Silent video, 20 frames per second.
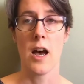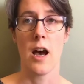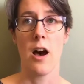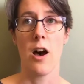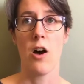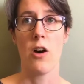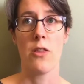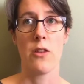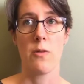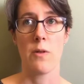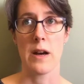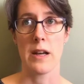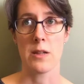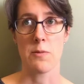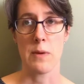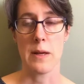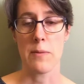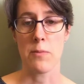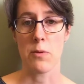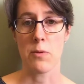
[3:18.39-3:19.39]
Otherwise,
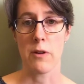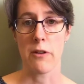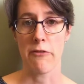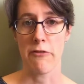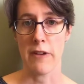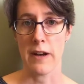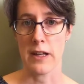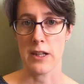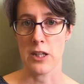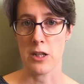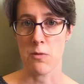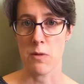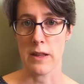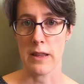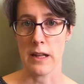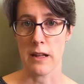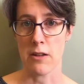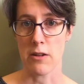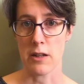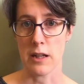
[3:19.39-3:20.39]
people won't find you when
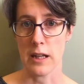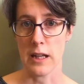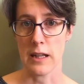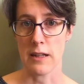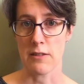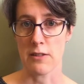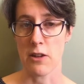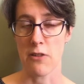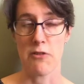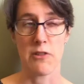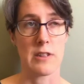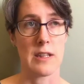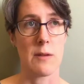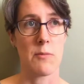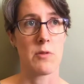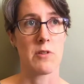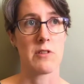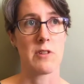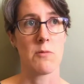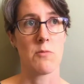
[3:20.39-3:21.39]
they're looking. So, for example,
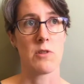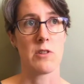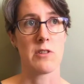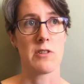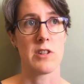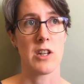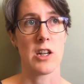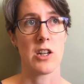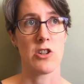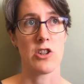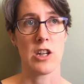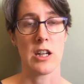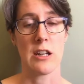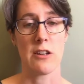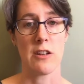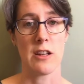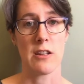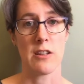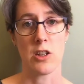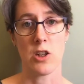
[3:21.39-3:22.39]
someone's searching
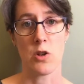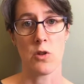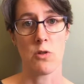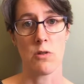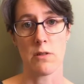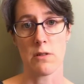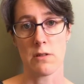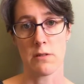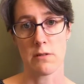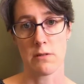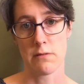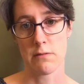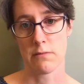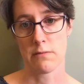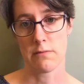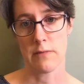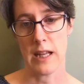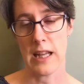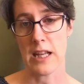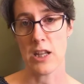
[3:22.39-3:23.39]
in Google
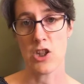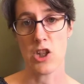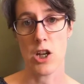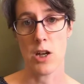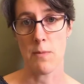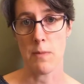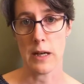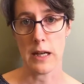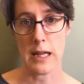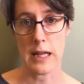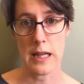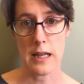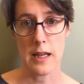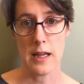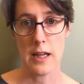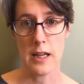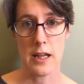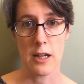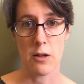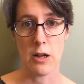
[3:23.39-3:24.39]
in Germany.
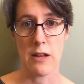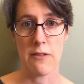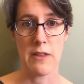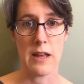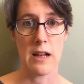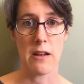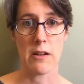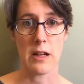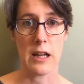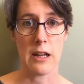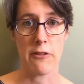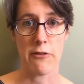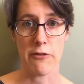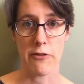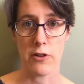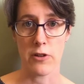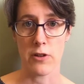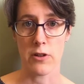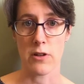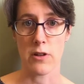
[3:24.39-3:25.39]
If they're looking
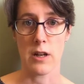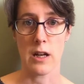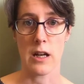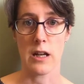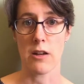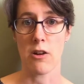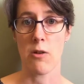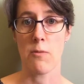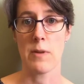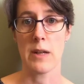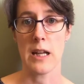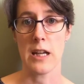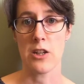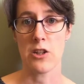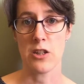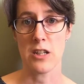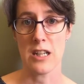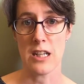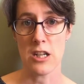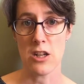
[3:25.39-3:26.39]
for
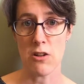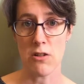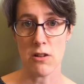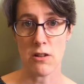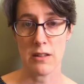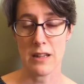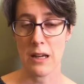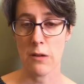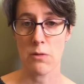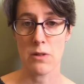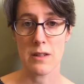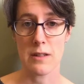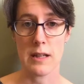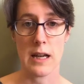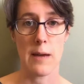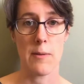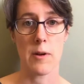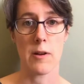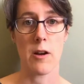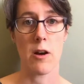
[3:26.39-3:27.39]
accommodation in York, they wouldn't
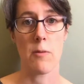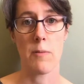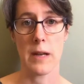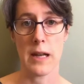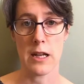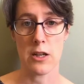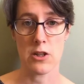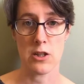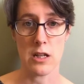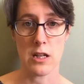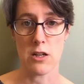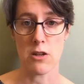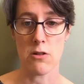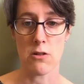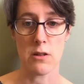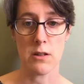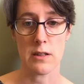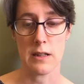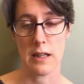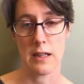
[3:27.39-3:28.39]
type accommodation in
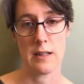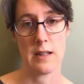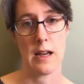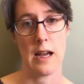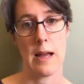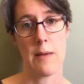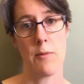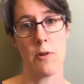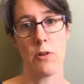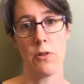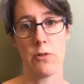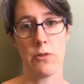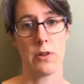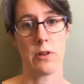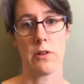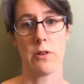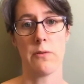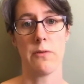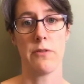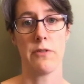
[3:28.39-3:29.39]
York, they'd type
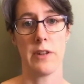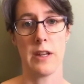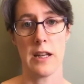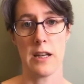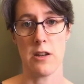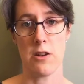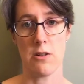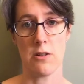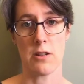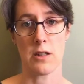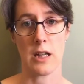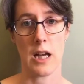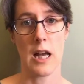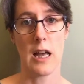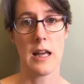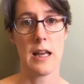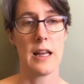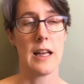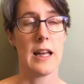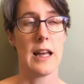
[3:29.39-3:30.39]
Unterkunft in York.
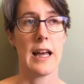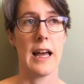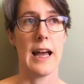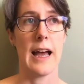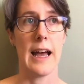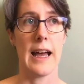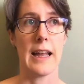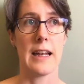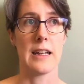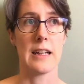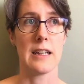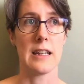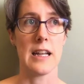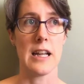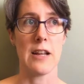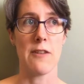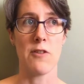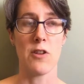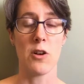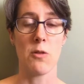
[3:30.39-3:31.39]
And
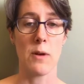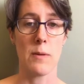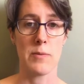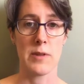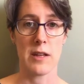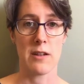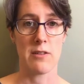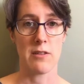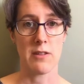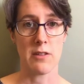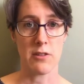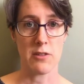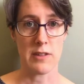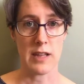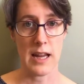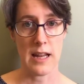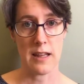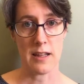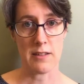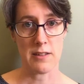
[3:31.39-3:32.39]
if your website doesn't
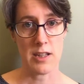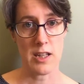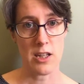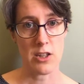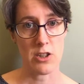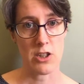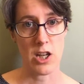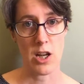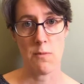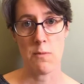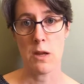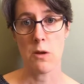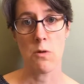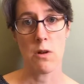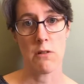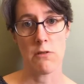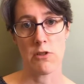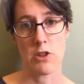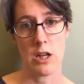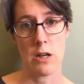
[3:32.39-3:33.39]
contain that search term, you
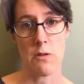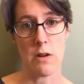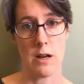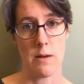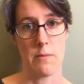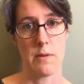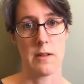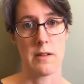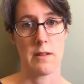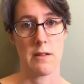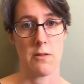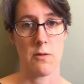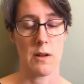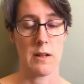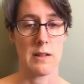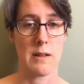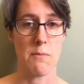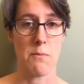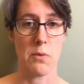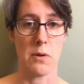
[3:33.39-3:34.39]
won't show up. It's quite
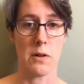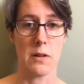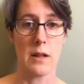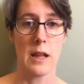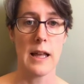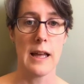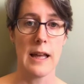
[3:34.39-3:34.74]
simple.